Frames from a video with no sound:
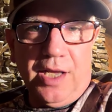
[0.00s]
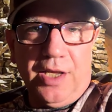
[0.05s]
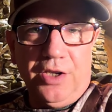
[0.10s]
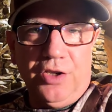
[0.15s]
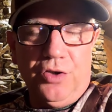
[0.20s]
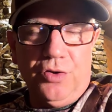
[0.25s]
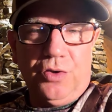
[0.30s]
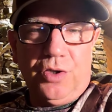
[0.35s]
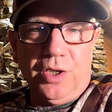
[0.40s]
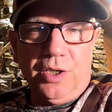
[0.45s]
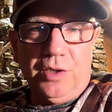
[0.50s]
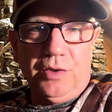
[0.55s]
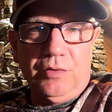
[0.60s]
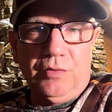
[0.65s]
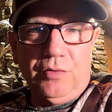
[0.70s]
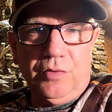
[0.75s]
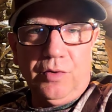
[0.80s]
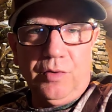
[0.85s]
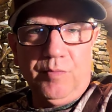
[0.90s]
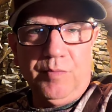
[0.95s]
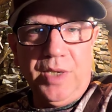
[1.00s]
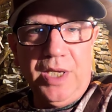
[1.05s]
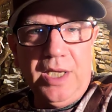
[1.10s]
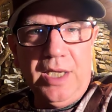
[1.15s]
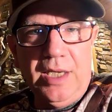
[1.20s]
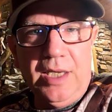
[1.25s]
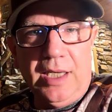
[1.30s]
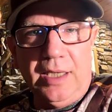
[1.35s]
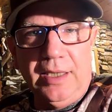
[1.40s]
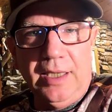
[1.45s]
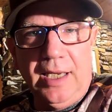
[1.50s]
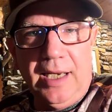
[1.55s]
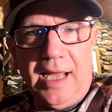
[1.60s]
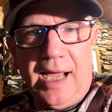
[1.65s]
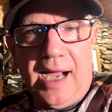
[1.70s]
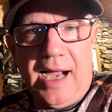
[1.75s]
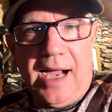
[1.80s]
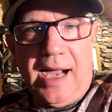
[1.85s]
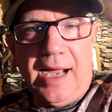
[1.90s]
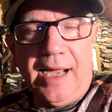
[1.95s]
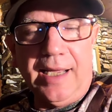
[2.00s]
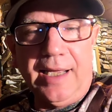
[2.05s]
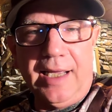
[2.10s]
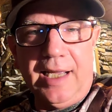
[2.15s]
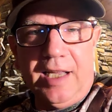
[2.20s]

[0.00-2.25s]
you can be a little high